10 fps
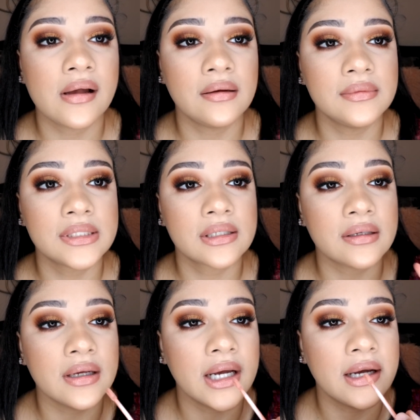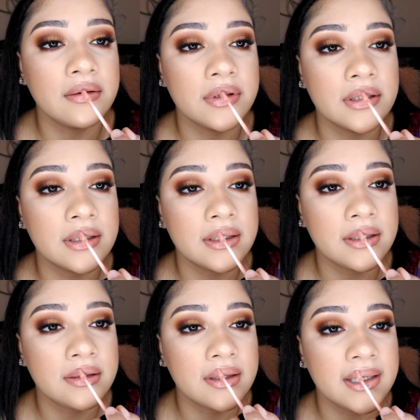I'm just going to have it
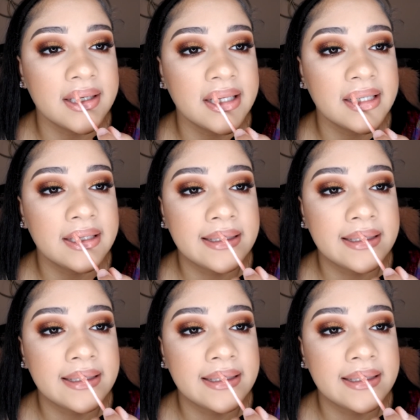like that.